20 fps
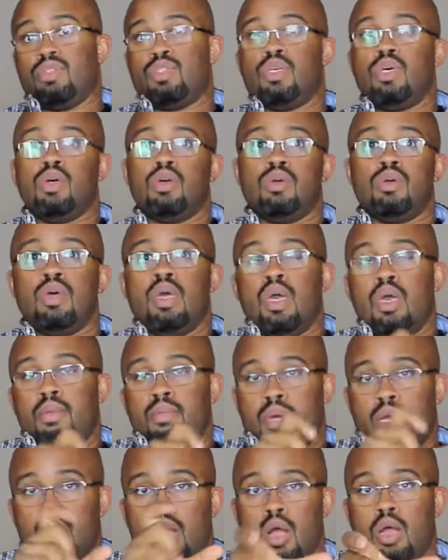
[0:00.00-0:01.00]
So
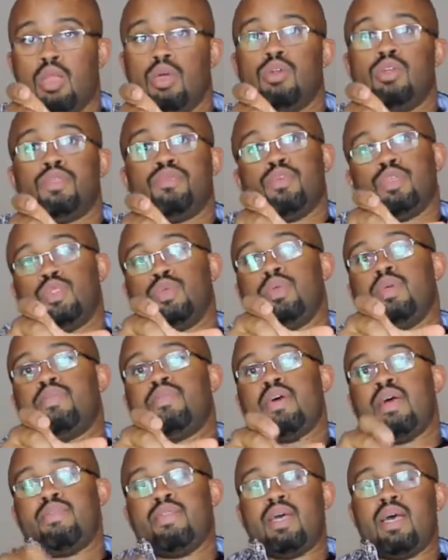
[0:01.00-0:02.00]
my car loan is for
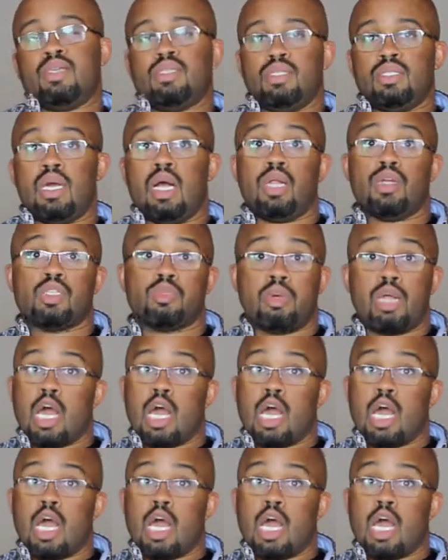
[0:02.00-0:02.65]
$25,000,